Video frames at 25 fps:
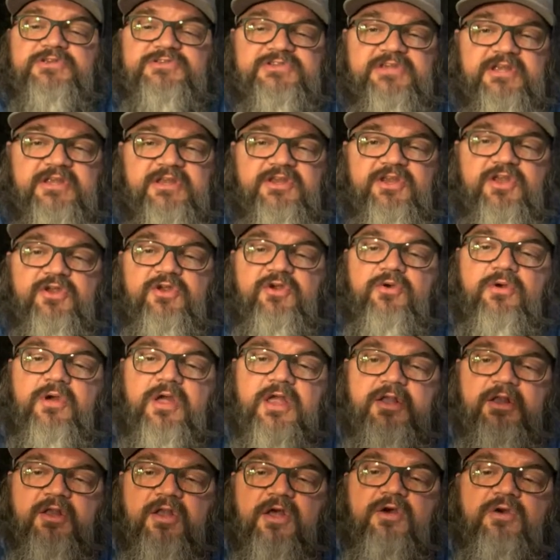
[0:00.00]
to send you
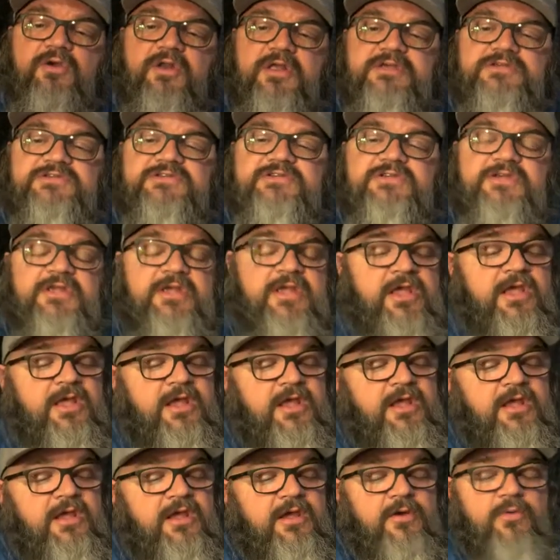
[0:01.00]
a notice
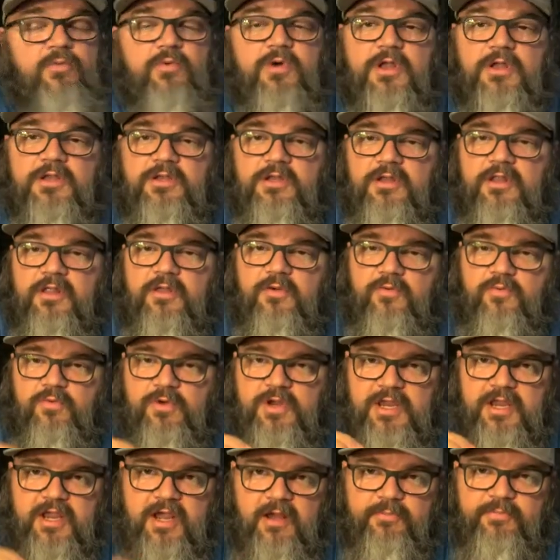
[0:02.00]
when
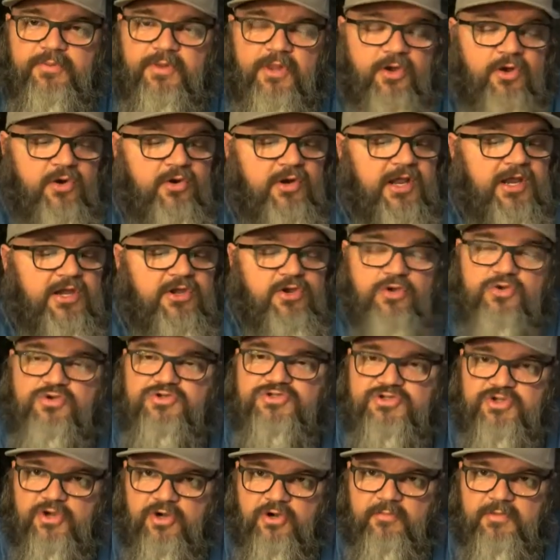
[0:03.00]
we upload a new
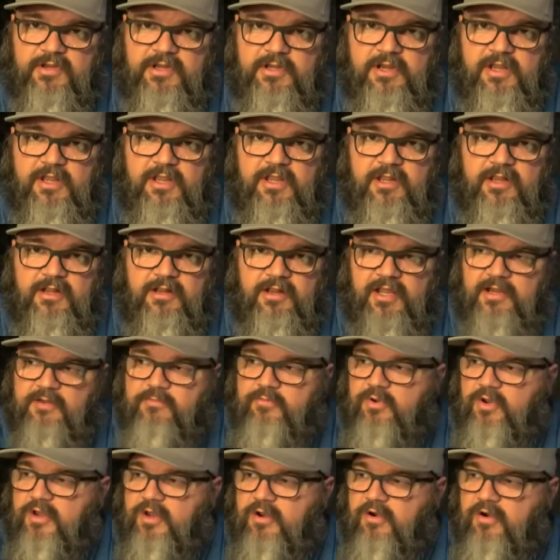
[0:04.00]
sermon,
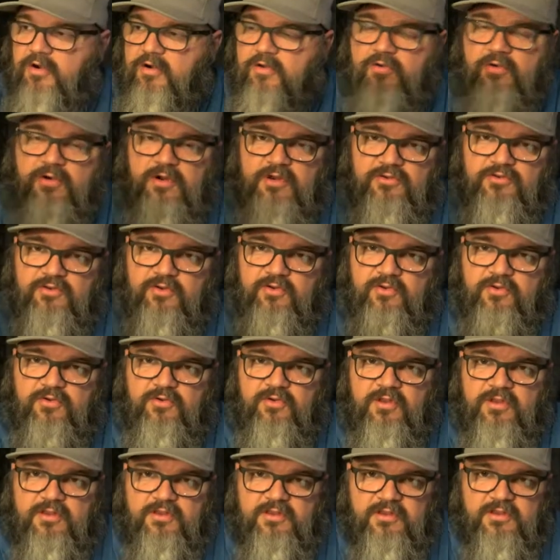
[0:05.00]
like we are going
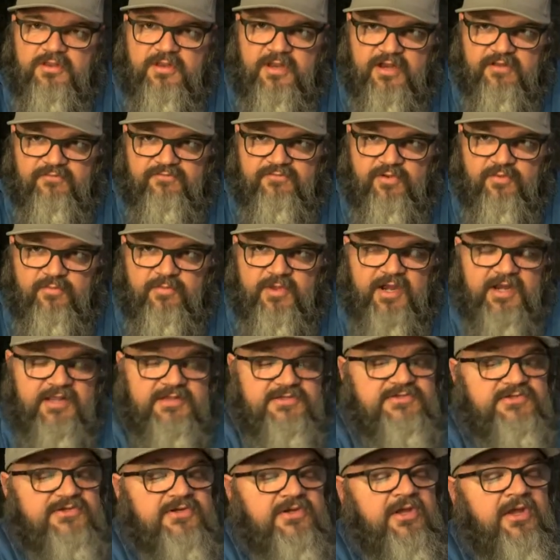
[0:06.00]
to in a few
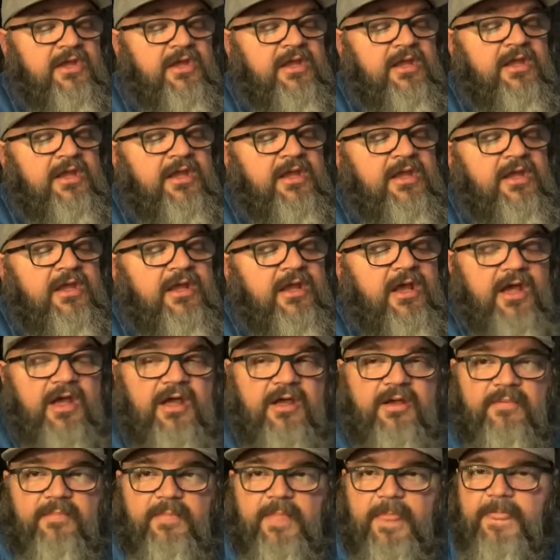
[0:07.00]
minutes.
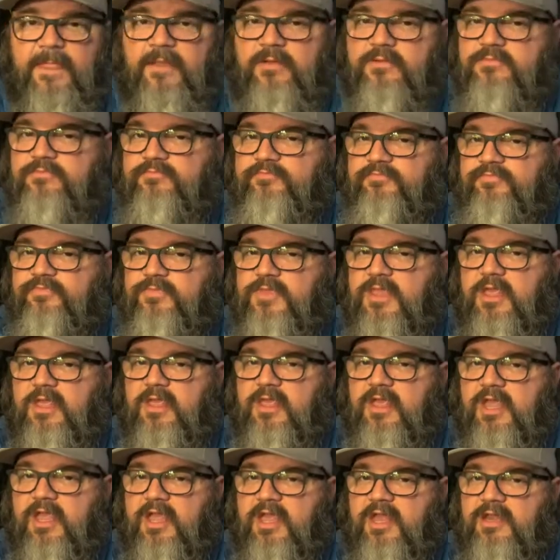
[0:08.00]

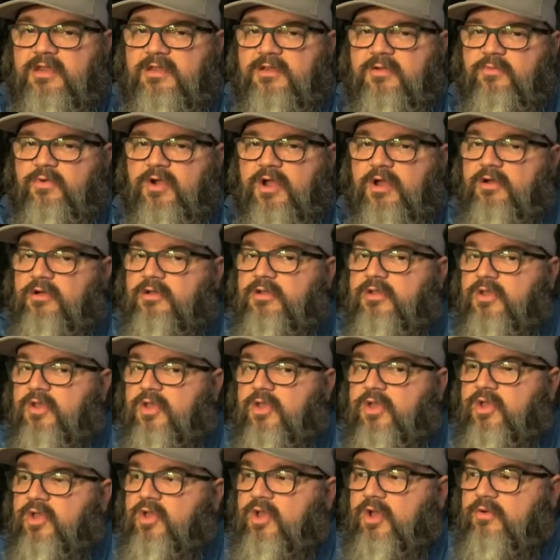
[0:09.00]
And well,
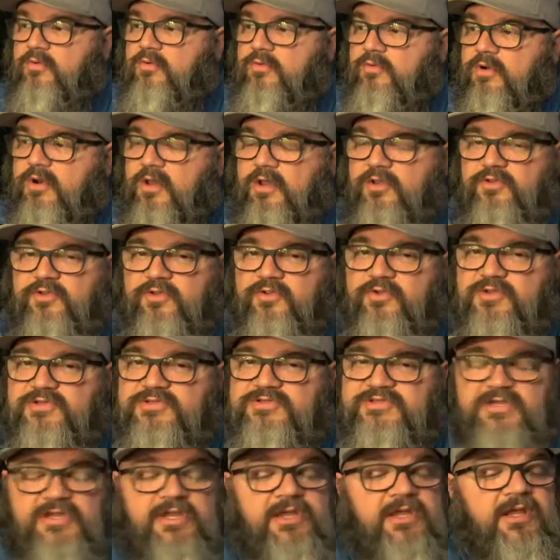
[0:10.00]
what I'll do
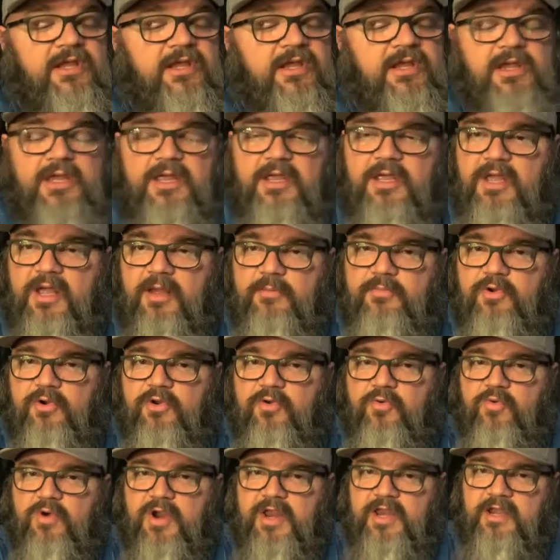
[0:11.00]
is I'm
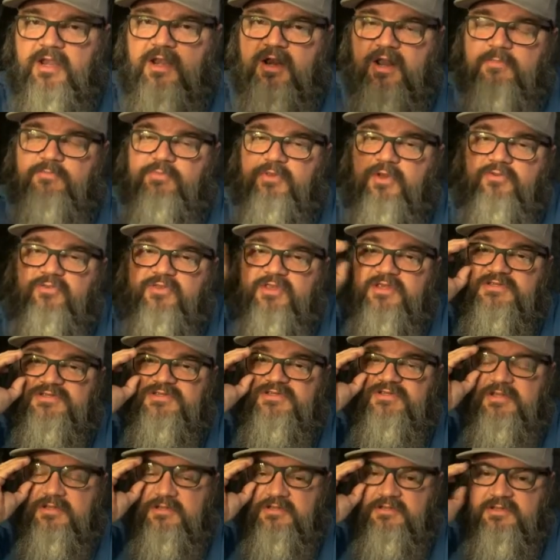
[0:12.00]
going to wait and upload
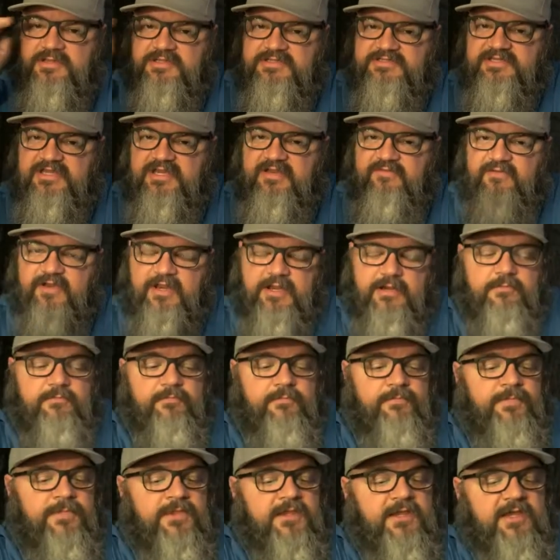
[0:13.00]
this evening,
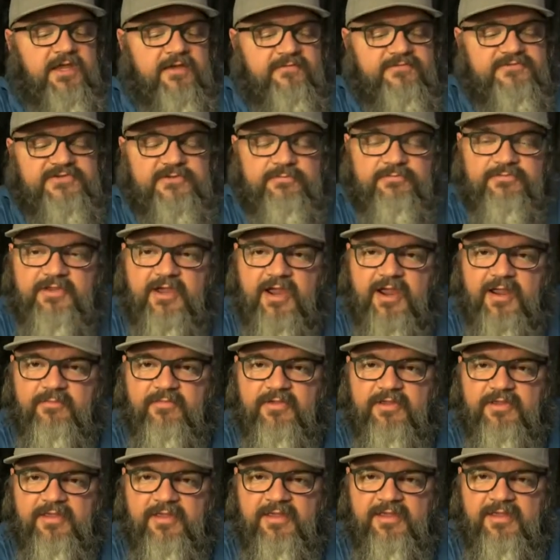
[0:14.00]
give some
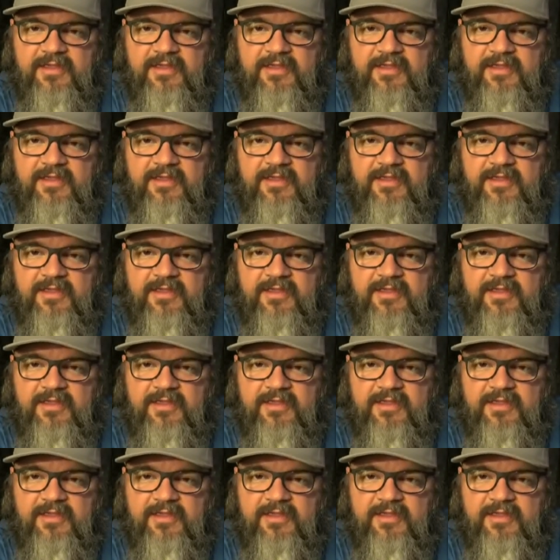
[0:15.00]
time,